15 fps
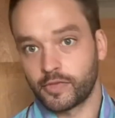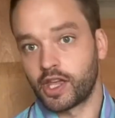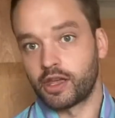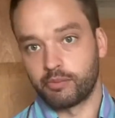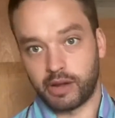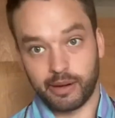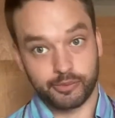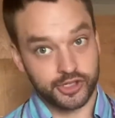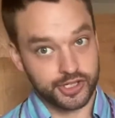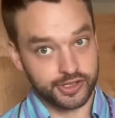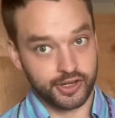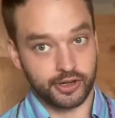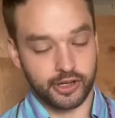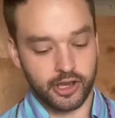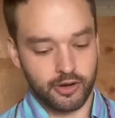But I'm just
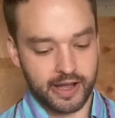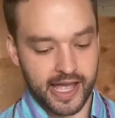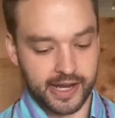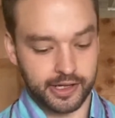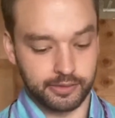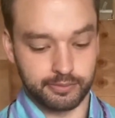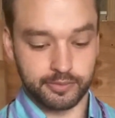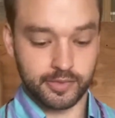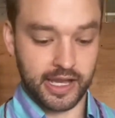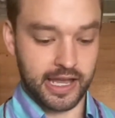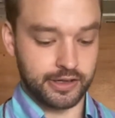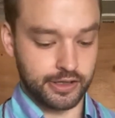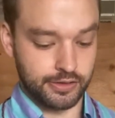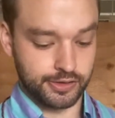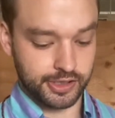going to go ahead
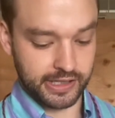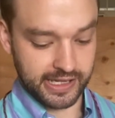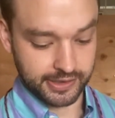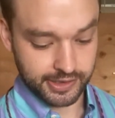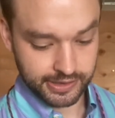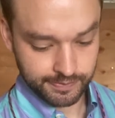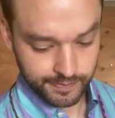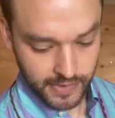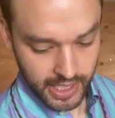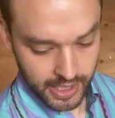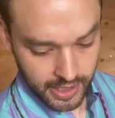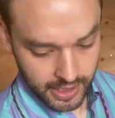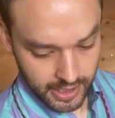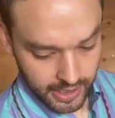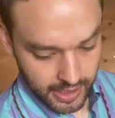and use this.
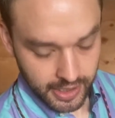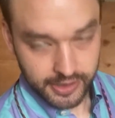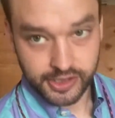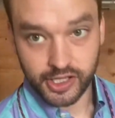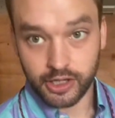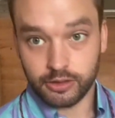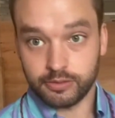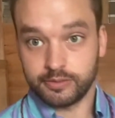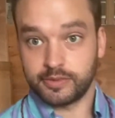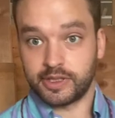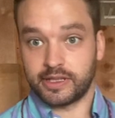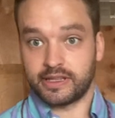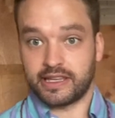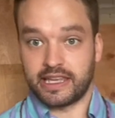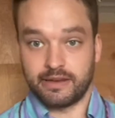So
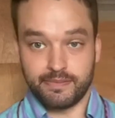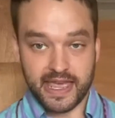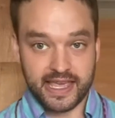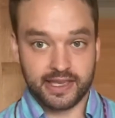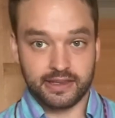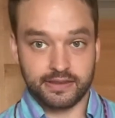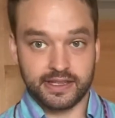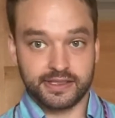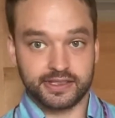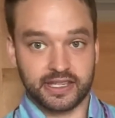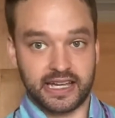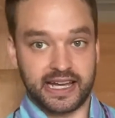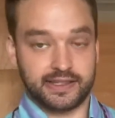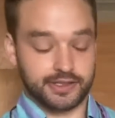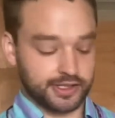in making these
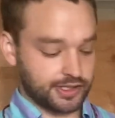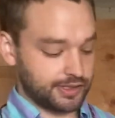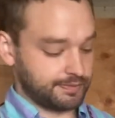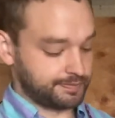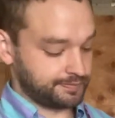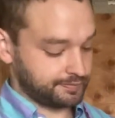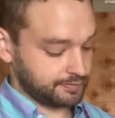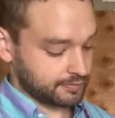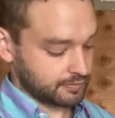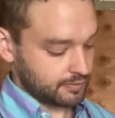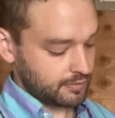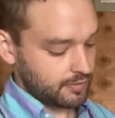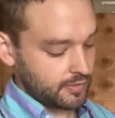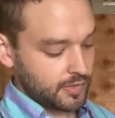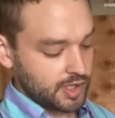cuts
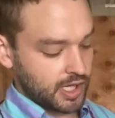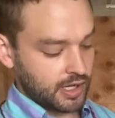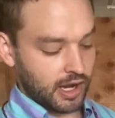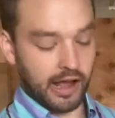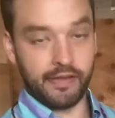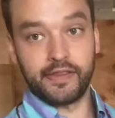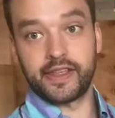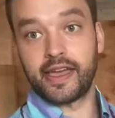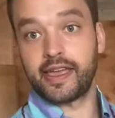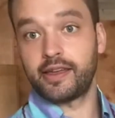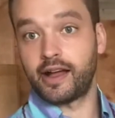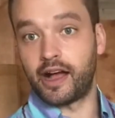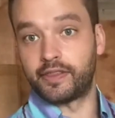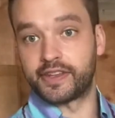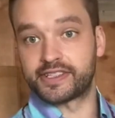on
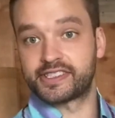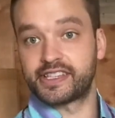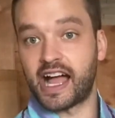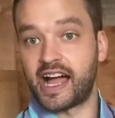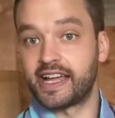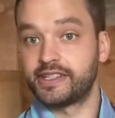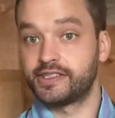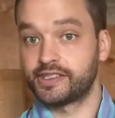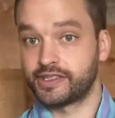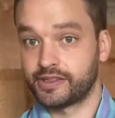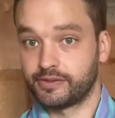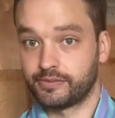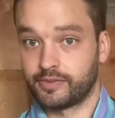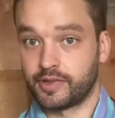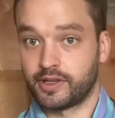the sides
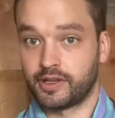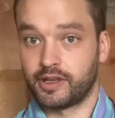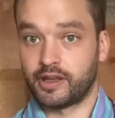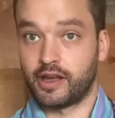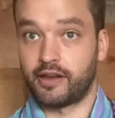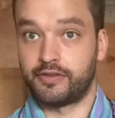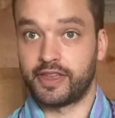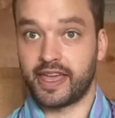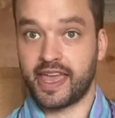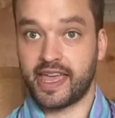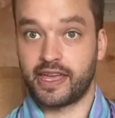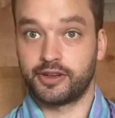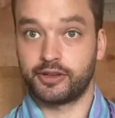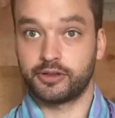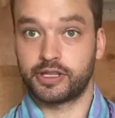of the
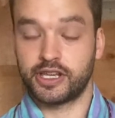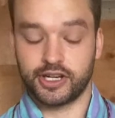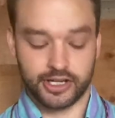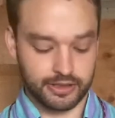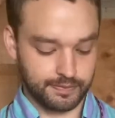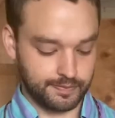handle here,